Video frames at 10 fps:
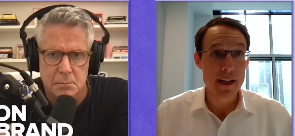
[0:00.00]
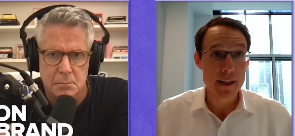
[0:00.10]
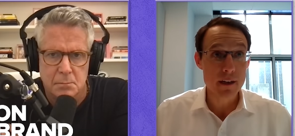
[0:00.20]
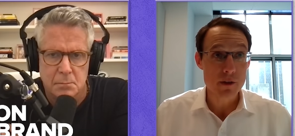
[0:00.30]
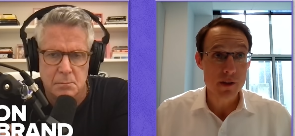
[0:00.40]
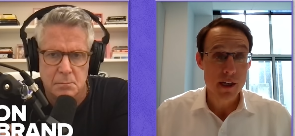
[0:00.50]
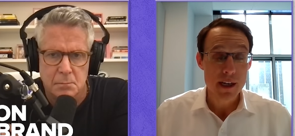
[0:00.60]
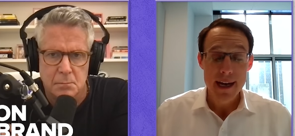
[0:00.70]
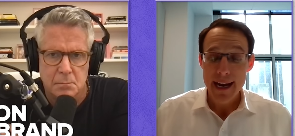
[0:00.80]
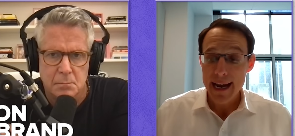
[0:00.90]
Speaker 1: eight years.
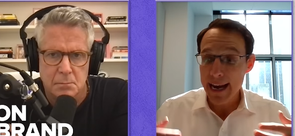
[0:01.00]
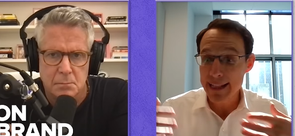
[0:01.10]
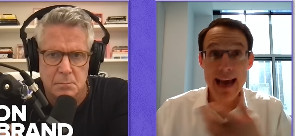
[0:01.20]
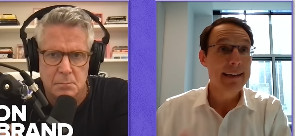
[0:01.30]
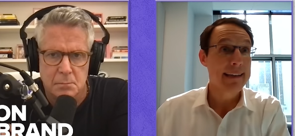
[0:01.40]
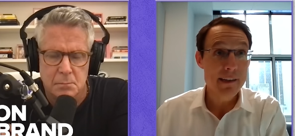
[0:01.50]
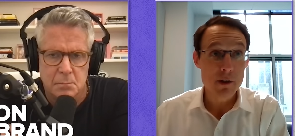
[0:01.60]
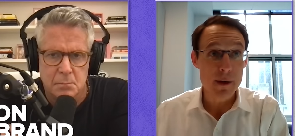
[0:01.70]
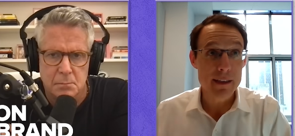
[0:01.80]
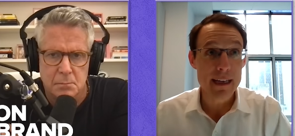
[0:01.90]
And that
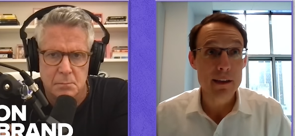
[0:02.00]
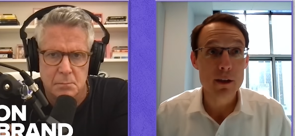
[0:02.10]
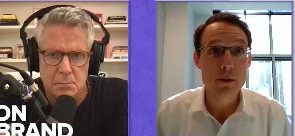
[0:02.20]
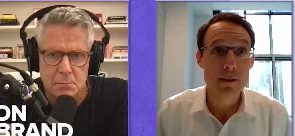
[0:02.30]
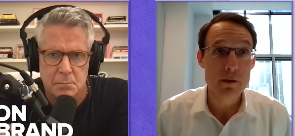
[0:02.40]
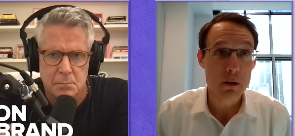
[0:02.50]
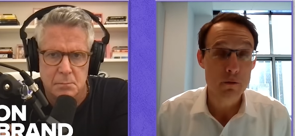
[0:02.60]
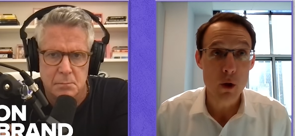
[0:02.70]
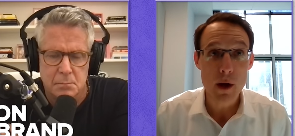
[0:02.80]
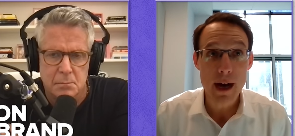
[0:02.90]
district, that third
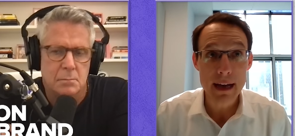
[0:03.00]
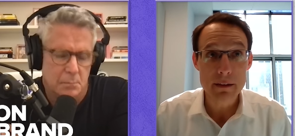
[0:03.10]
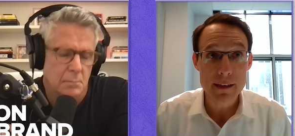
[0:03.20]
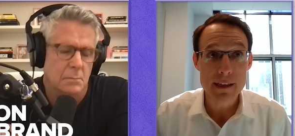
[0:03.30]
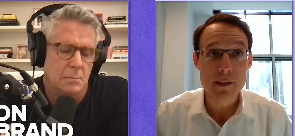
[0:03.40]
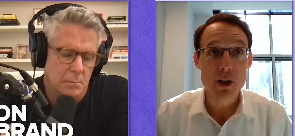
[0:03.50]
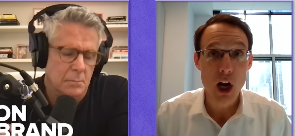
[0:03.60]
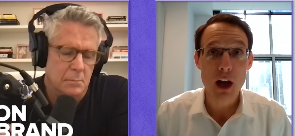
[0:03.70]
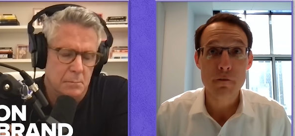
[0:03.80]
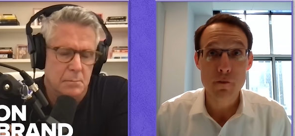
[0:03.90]
district of Long Island, is
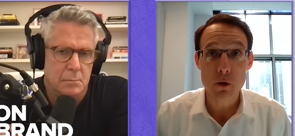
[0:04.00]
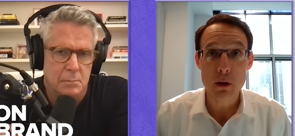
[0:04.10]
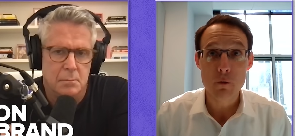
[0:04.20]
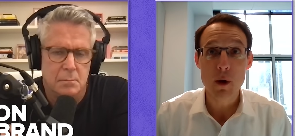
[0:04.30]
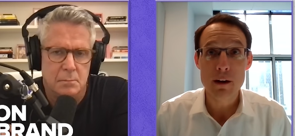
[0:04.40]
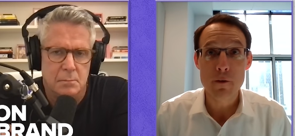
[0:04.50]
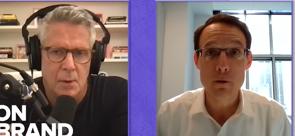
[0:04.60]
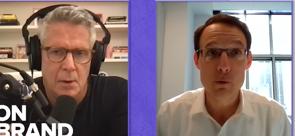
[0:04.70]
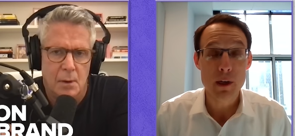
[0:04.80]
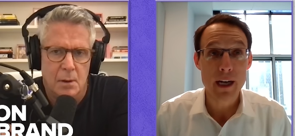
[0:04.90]
chock full of white
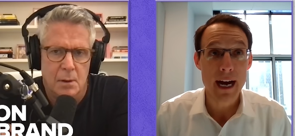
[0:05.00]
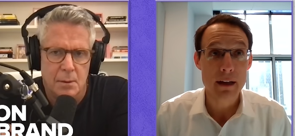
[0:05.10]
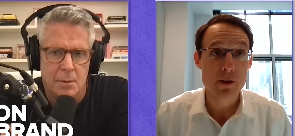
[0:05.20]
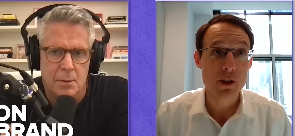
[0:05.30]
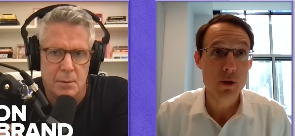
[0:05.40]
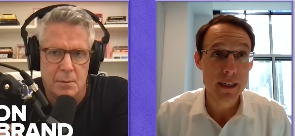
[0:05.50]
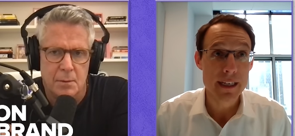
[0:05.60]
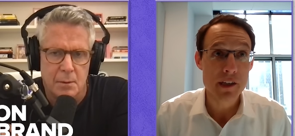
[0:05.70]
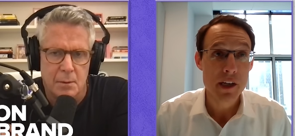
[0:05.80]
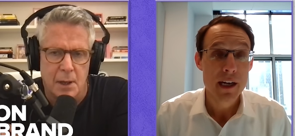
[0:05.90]
voters with college
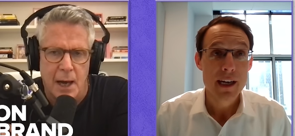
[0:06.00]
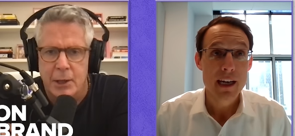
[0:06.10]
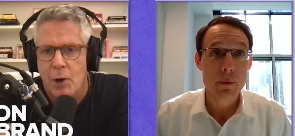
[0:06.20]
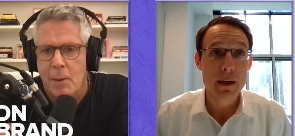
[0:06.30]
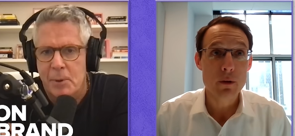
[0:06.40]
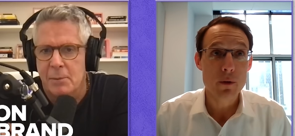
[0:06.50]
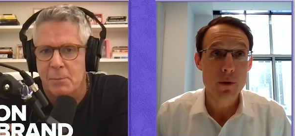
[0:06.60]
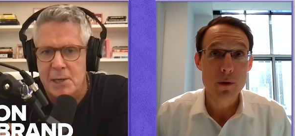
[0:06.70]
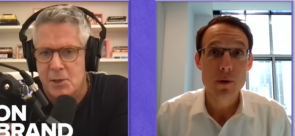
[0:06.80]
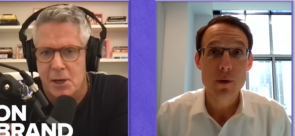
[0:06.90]
degrees.
Speaker 2: Right. I grew we, up
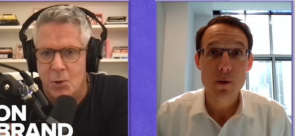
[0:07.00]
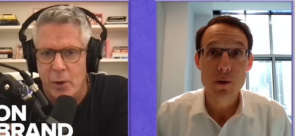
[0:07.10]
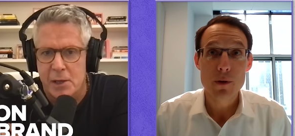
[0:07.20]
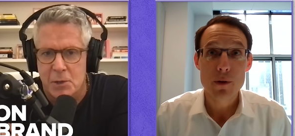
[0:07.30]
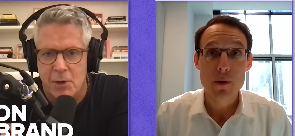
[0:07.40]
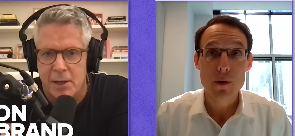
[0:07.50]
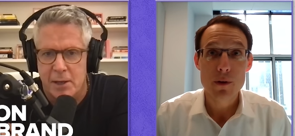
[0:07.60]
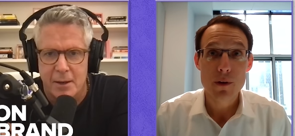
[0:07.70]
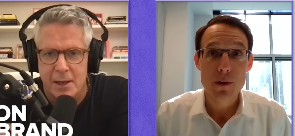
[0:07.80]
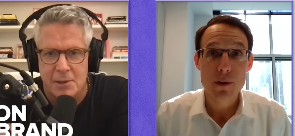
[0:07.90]
in Bayside, Queens, right
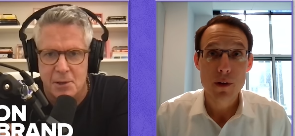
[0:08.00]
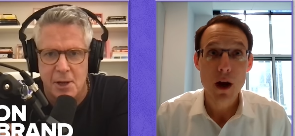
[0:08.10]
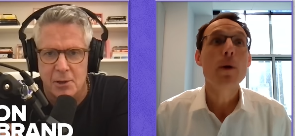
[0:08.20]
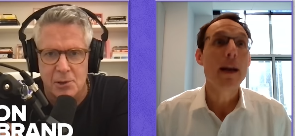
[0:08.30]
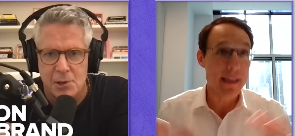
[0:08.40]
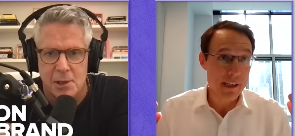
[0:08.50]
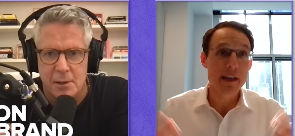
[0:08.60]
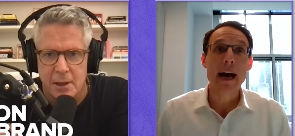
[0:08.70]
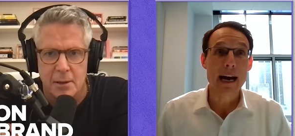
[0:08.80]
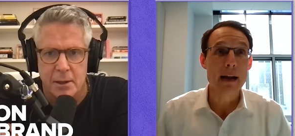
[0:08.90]
there next to Douglas.
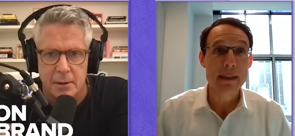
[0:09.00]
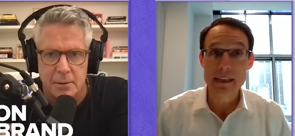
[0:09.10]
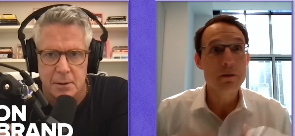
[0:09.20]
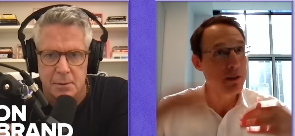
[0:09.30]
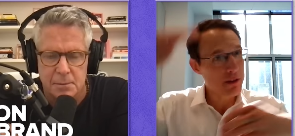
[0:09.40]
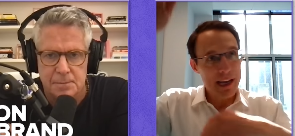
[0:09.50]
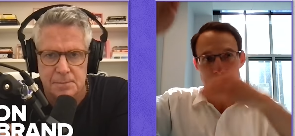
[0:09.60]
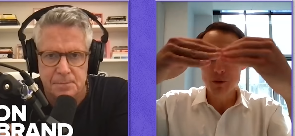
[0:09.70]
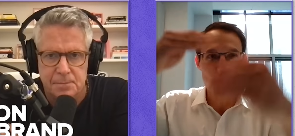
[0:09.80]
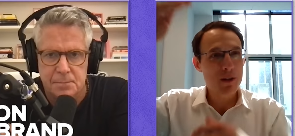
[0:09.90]
Okay, yeah, yeah, yeah, I mean,
Speaker 1: there's
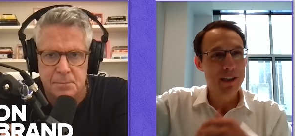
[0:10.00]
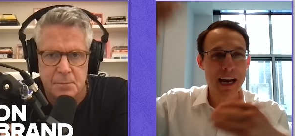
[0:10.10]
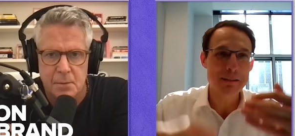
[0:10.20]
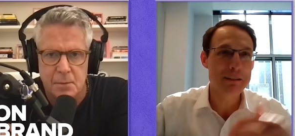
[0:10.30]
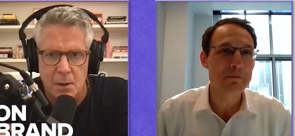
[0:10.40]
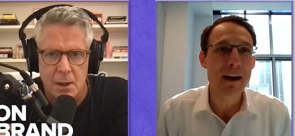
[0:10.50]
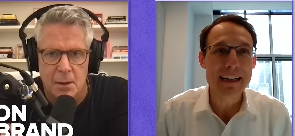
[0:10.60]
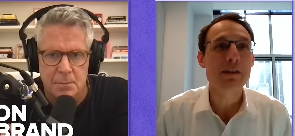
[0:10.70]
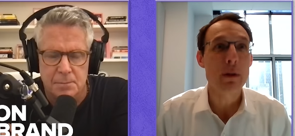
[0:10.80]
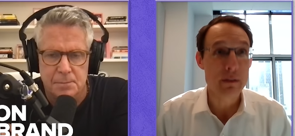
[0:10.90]
that north-south divide.
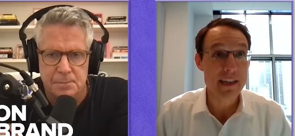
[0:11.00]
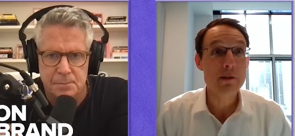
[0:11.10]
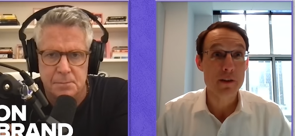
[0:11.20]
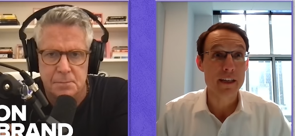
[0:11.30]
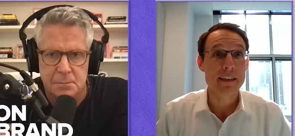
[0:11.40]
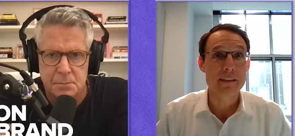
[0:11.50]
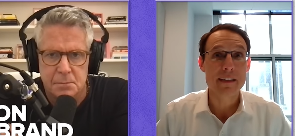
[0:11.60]
Yeah. So it's interesting the